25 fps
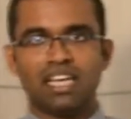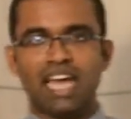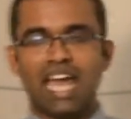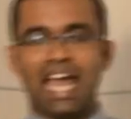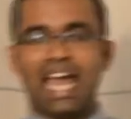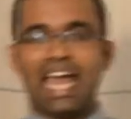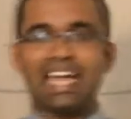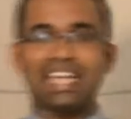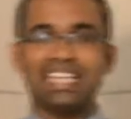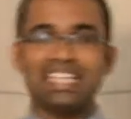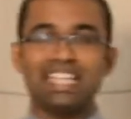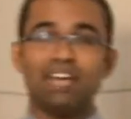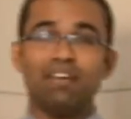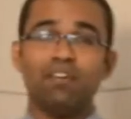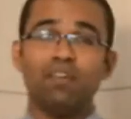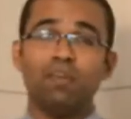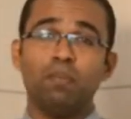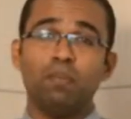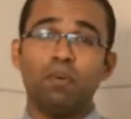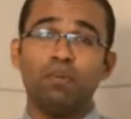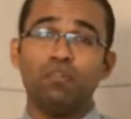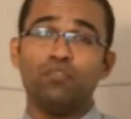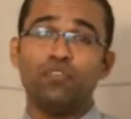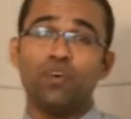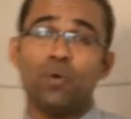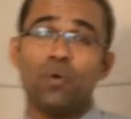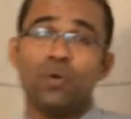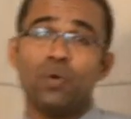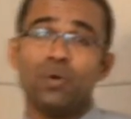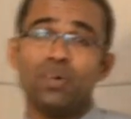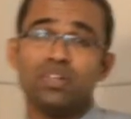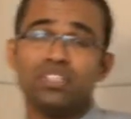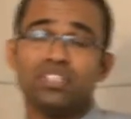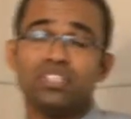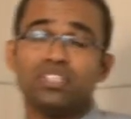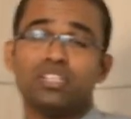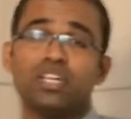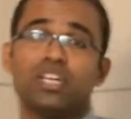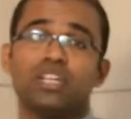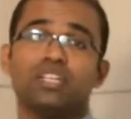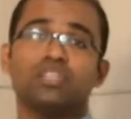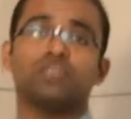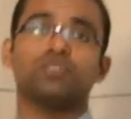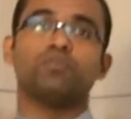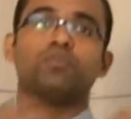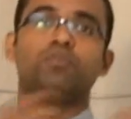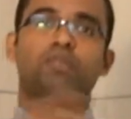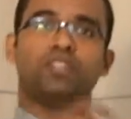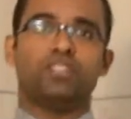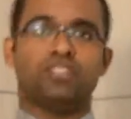and they will be forced
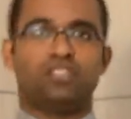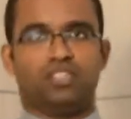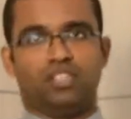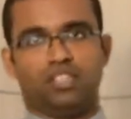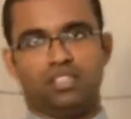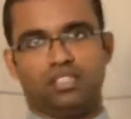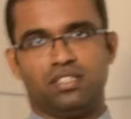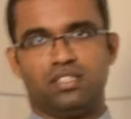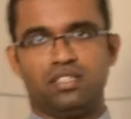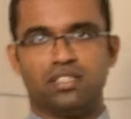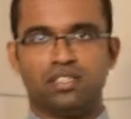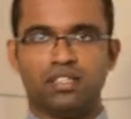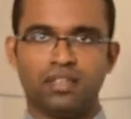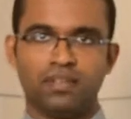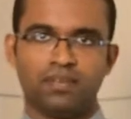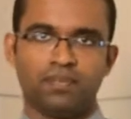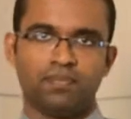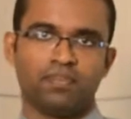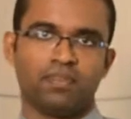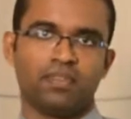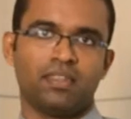to purchase.